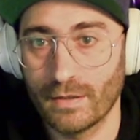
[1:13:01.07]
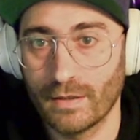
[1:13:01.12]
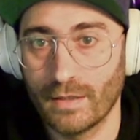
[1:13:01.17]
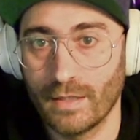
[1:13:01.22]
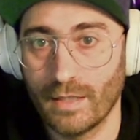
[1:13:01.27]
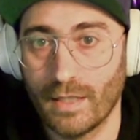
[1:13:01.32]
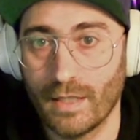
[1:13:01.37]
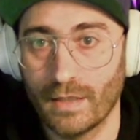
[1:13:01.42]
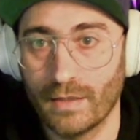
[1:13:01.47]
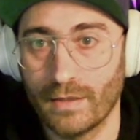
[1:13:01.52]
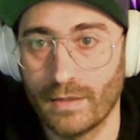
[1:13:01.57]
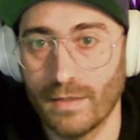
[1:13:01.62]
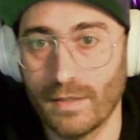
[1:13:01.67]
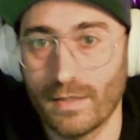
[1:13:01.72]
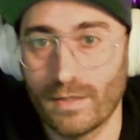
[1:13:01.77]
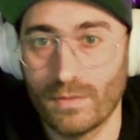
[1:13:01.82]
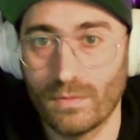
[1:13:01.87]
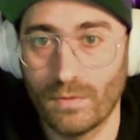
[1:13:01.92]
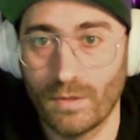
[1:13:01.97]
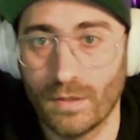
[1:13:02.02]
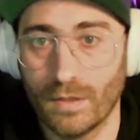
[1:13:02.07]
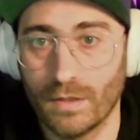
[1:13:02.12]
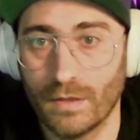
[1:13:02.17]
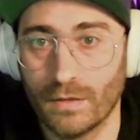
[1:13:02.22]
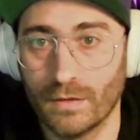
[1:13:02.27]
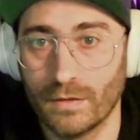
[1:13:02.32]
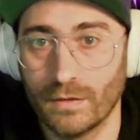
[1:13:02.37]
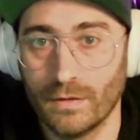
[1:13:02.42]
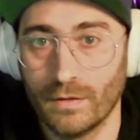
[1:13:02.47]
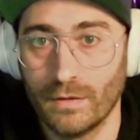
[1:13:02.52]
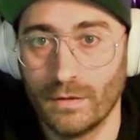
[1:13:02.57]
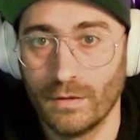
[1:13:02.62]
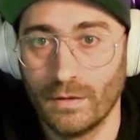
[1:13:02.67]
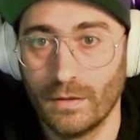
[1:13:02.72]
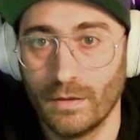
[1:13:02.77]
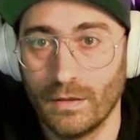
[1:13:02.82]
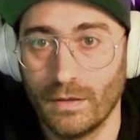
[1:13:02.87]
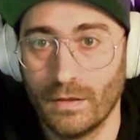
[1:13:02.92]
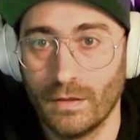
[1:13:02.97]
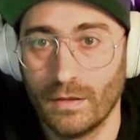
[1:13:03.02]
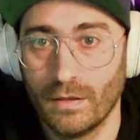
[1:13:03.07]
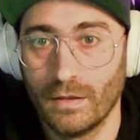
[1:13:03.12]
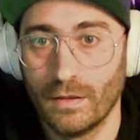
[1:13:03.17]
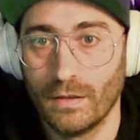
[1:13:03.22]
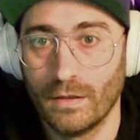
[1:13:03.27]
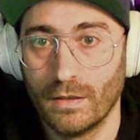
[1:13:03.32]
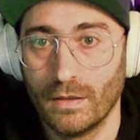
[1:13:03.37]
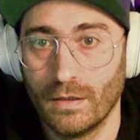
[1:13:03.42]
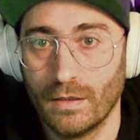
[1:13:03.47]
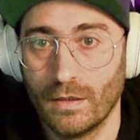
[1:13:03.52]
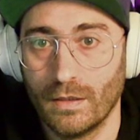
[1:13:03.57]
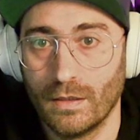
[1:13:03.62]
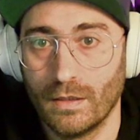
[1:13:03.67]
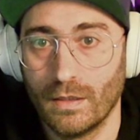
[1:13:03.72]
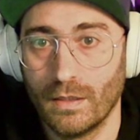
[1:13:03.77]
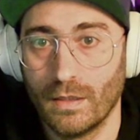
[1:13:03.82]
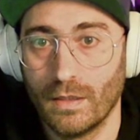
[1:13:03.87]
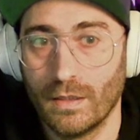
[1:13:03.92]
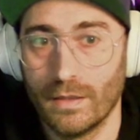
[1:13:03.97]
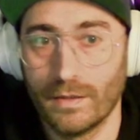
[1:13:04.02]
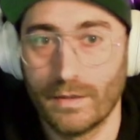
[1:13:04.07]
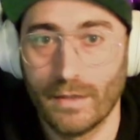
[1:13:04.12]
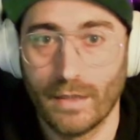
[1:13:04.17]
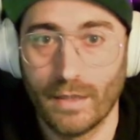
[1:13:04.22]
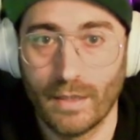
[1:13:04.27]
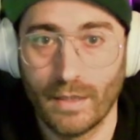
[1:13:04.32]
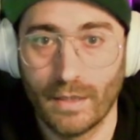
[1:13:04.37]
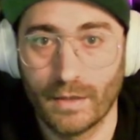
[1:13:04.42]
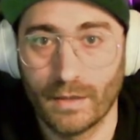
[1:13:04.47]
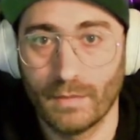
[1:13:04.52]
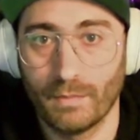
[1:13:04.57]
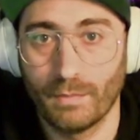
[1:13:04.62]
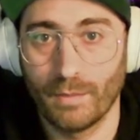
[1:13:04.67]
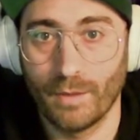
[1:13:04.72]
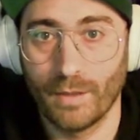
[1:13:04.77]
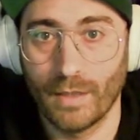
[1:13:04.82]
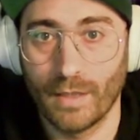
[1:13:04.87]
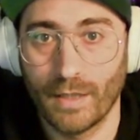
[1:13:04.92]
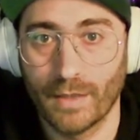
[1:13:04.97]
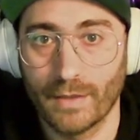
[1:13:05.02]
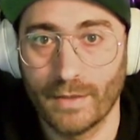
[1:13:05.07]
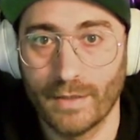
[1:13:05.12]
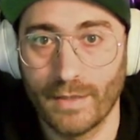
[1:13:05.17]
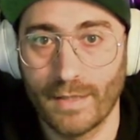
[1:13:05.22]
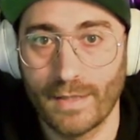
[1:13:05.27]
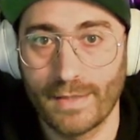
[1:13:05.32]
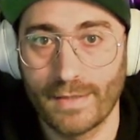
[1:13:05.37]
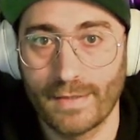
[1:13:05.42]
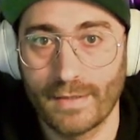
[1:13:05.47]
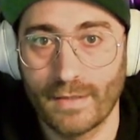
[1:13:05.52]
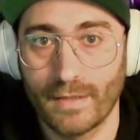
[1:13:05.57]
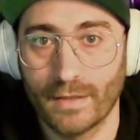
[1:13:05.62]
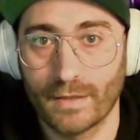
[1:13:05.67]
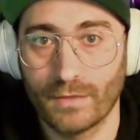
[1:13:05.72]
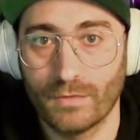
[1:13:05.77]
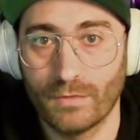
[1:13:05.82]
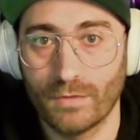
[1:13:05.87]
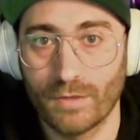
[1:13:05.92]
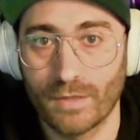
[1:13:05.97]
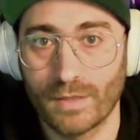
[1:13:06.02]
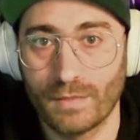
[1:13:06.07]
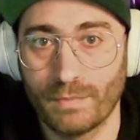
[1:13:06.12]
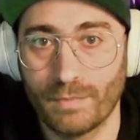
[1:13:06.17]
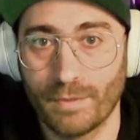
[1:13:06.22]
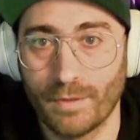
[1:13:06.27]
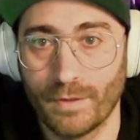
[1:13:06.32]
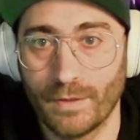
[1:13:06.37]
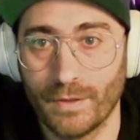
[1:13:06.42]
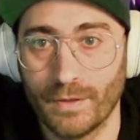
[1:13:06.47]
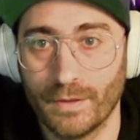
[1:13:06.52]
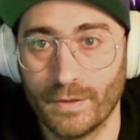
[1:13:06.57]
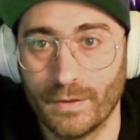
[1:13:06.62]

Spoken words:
cut this one and then apply this at cursor point.